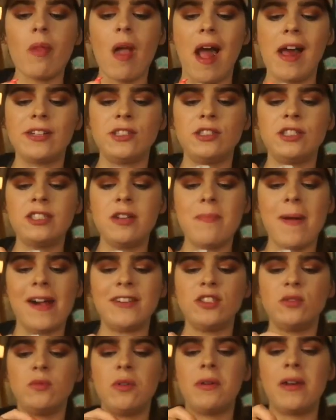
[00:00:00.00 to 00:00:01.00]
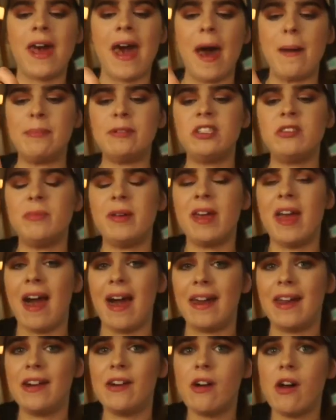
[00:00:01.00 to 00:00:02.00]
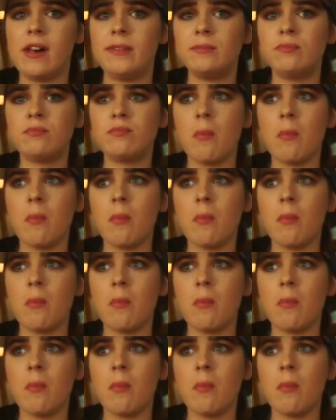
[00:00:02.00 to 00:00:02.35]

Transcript: I can only imagine what would have happened to me had I gone.